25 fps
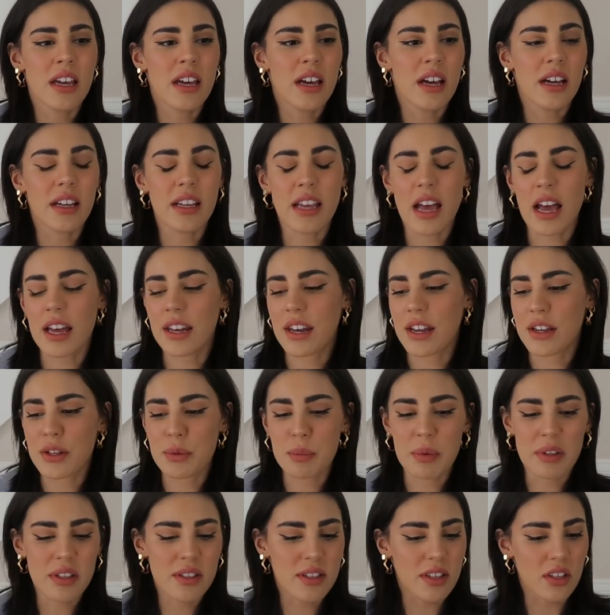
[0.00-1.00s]
again has
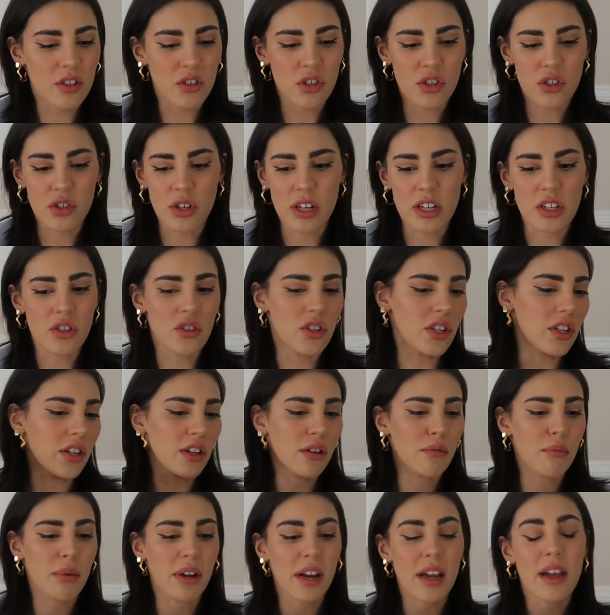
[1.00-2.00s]
been such a strange
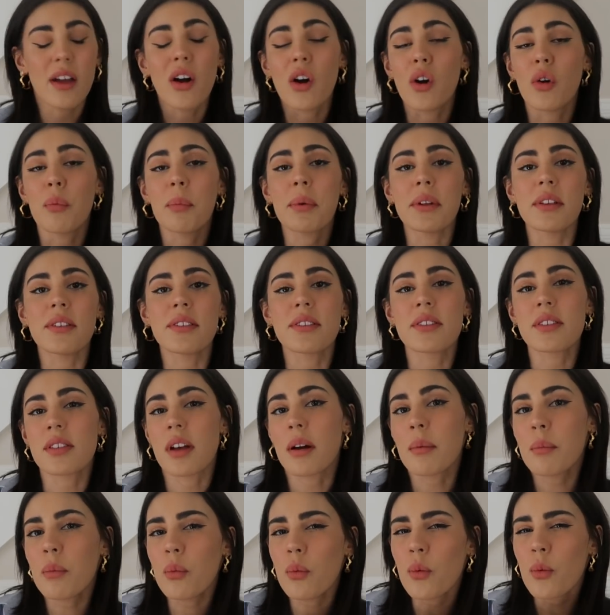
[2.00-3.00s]
year, but I hope in
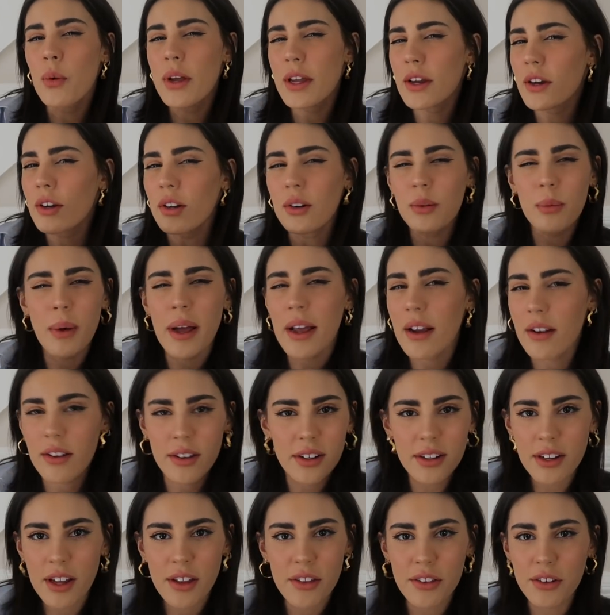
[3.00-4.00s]
some weird way
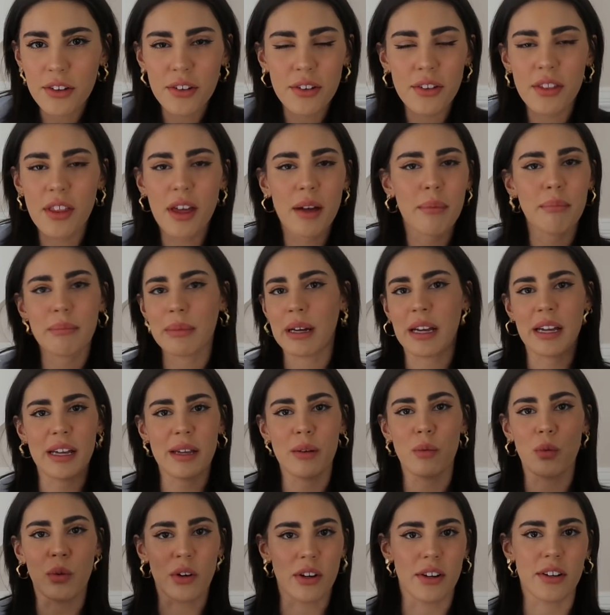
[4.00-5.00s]
or another that
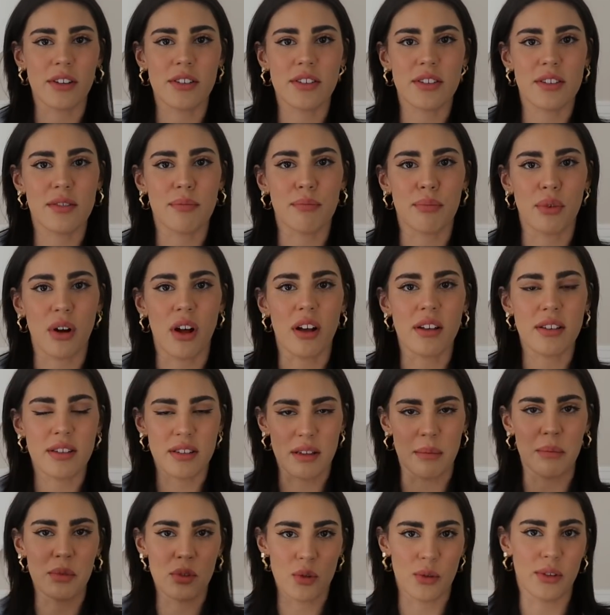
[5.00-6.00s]
my words brought
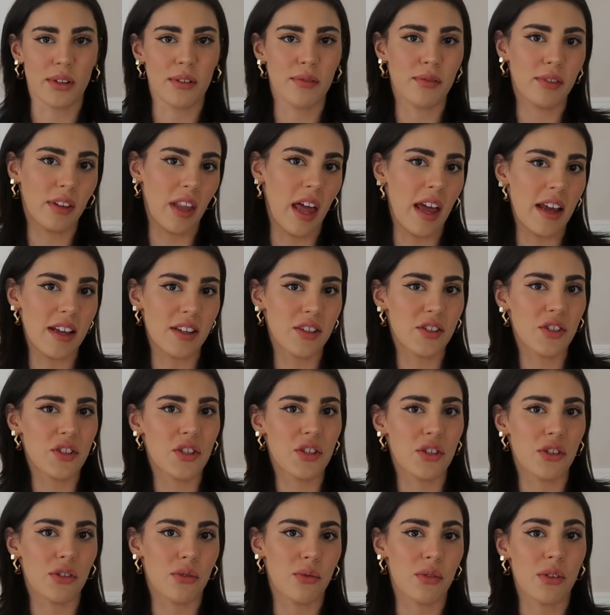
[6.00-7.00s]
some sort of light
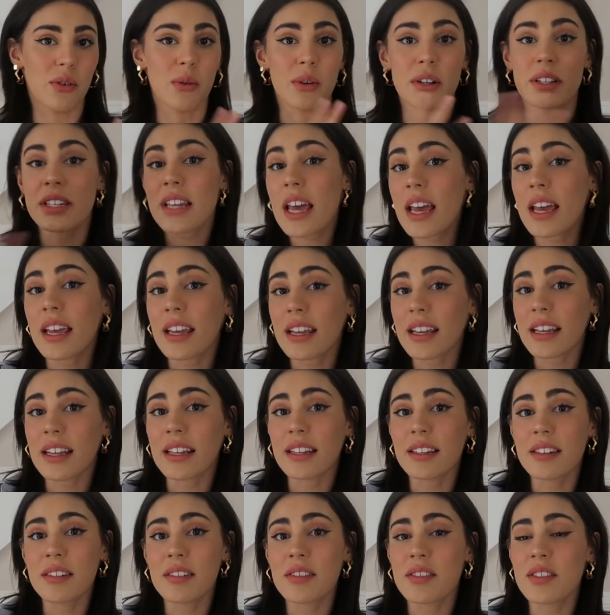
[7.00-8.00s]
to your day
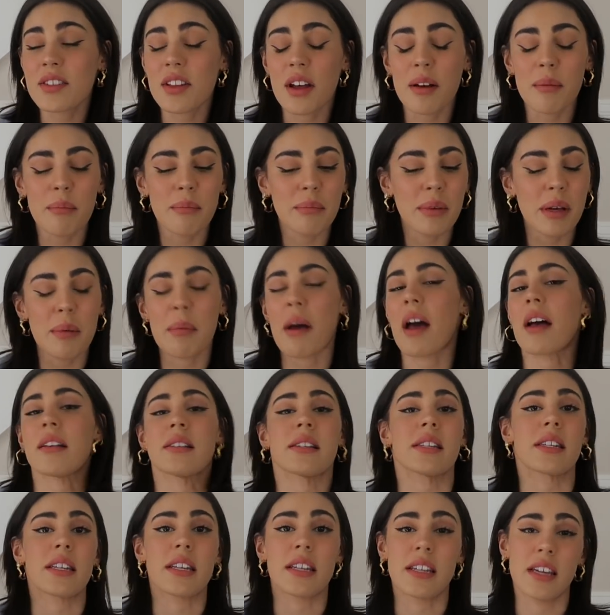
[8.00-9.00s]
in some
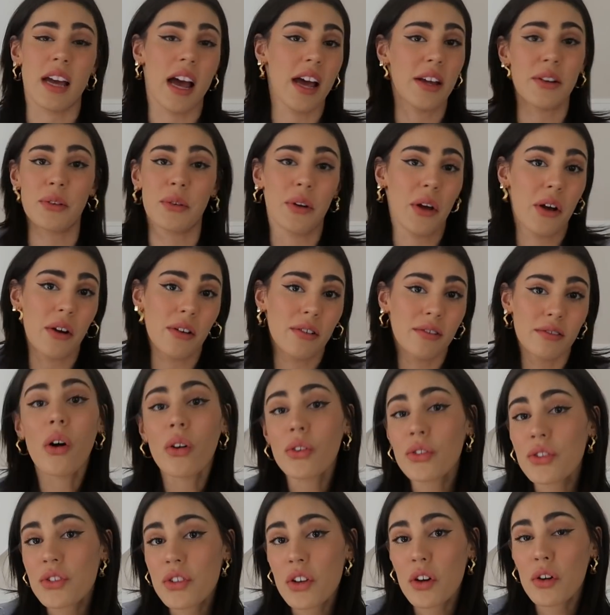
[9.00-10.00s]
capacity. I don't know.
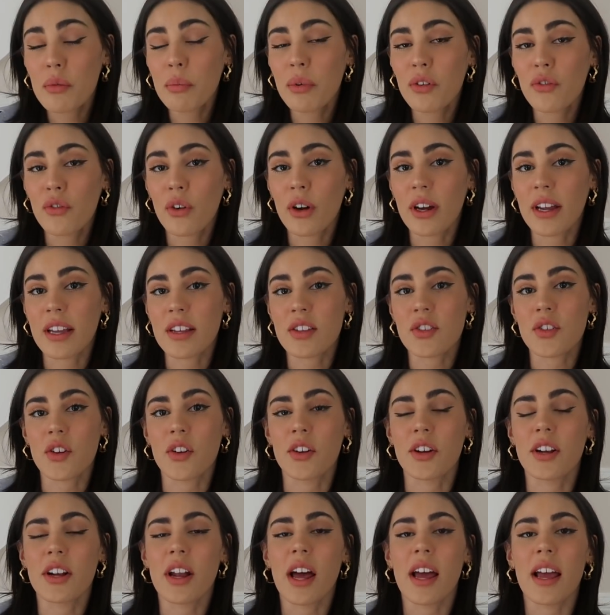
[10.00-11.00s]
Also, before I get
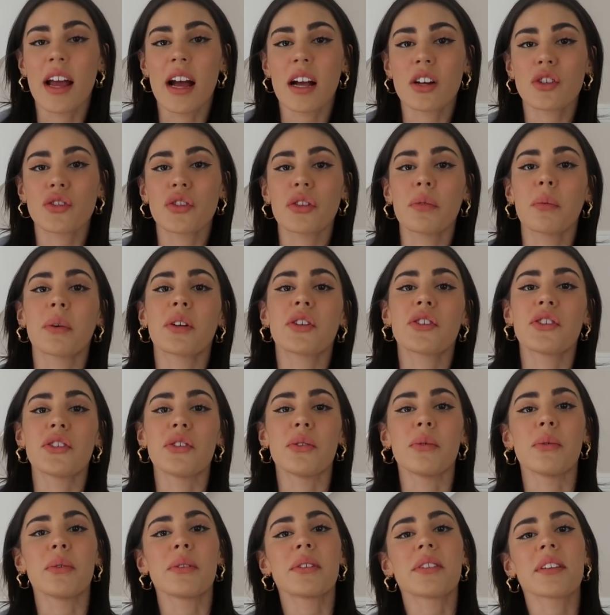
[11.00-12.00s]
started, I actually want
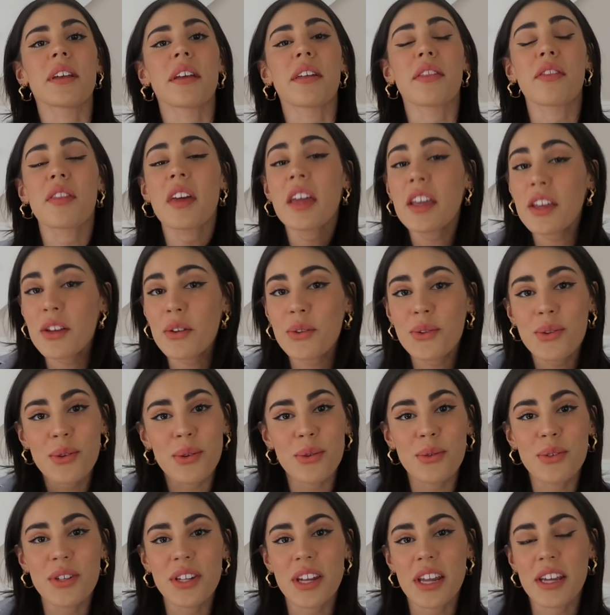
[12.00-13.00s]
to say thank you
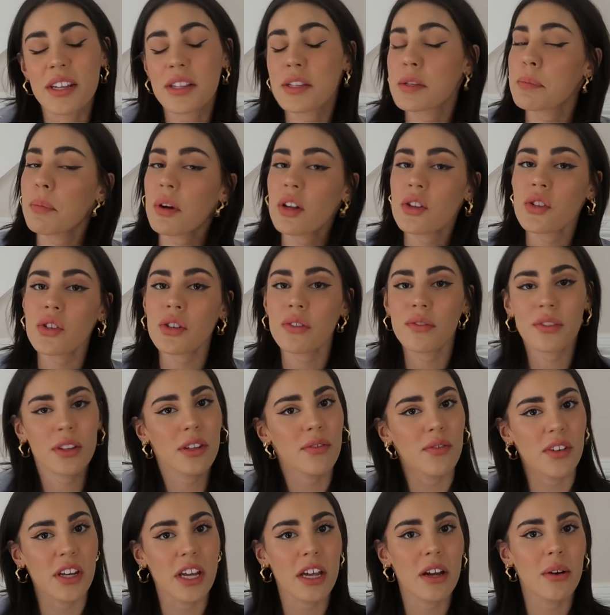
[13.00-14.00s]
to today's sponsor for
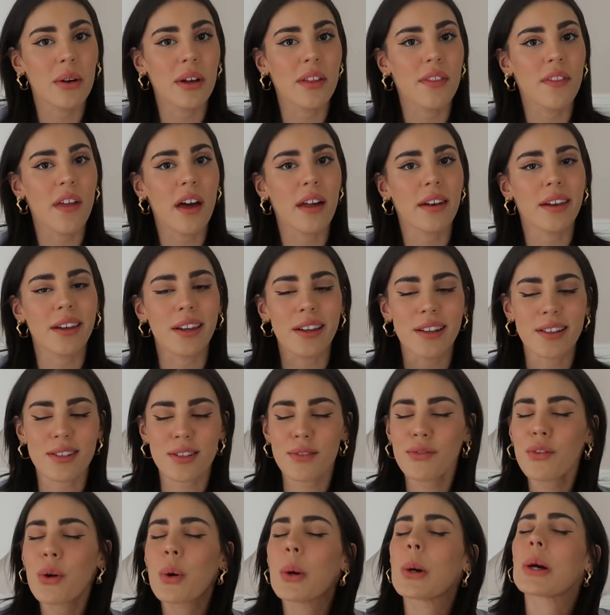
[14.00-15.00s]
the video, and that is,
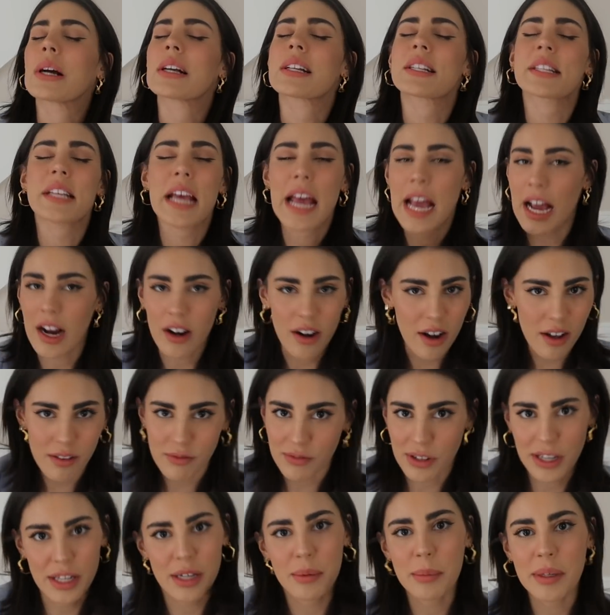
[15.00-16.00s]
of course, Cara
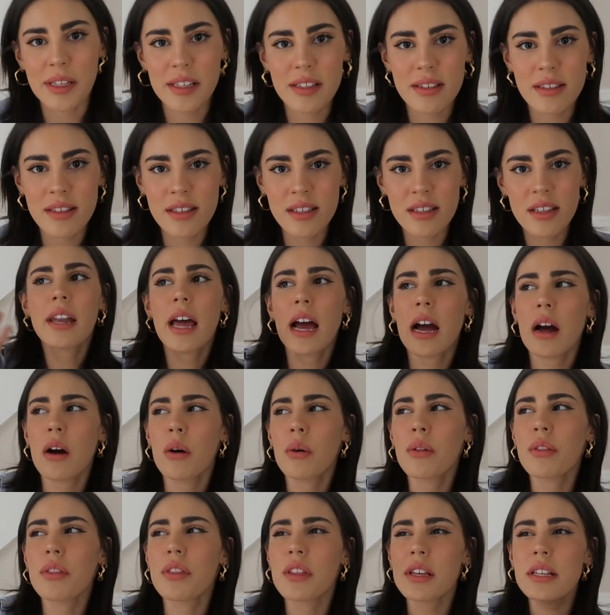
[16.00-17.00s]
Vitamins.
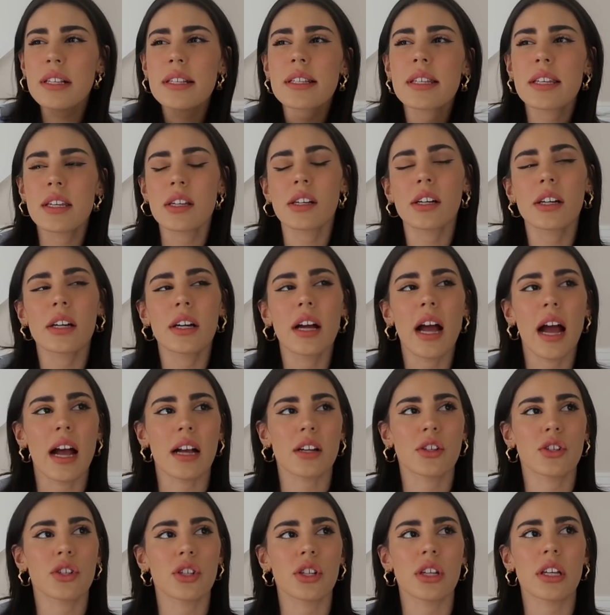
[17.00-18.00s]
Now, this year,
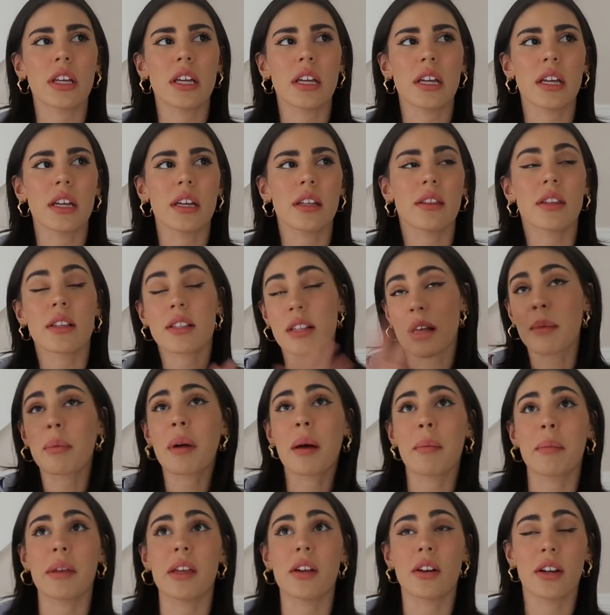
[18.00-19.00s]
actually, this
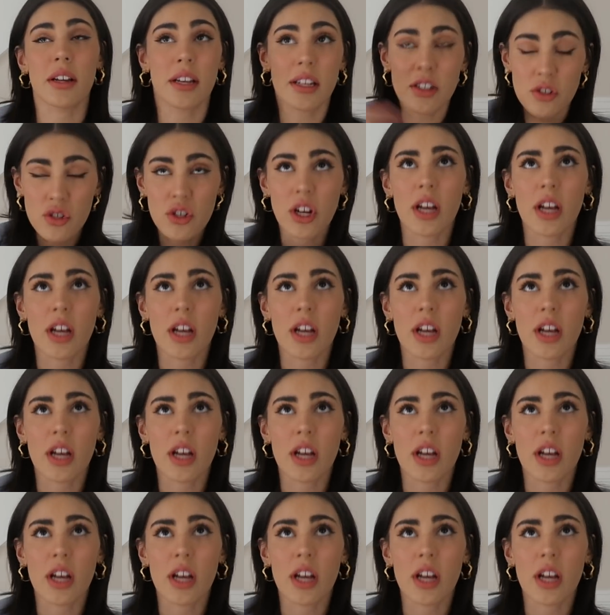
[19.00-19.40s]
upcoming year, it is